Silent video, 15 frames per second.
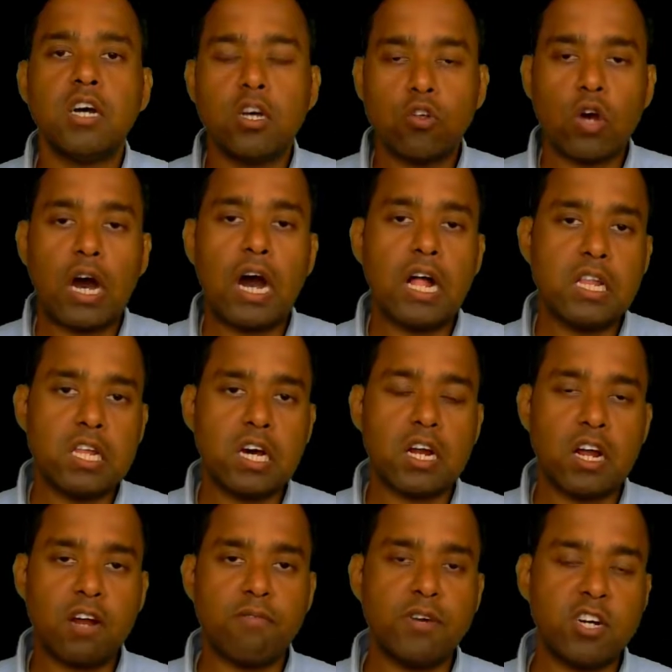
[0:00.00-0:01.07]
So all there
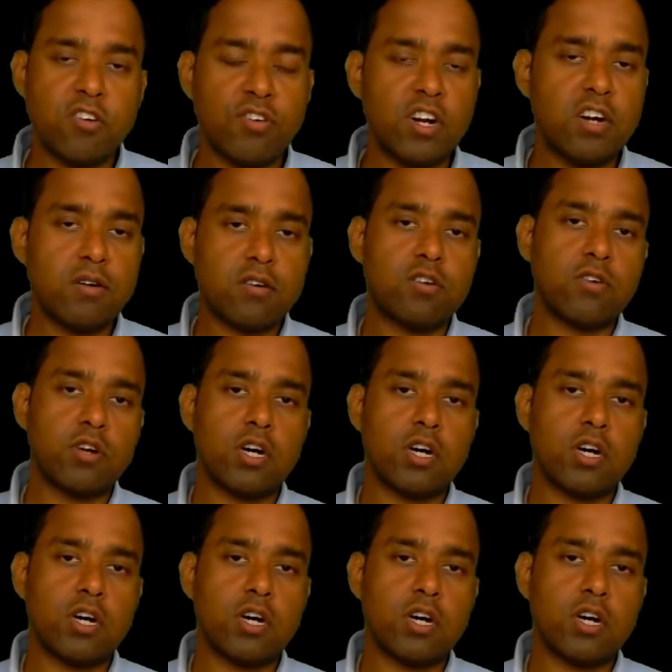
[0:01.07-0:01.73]
are different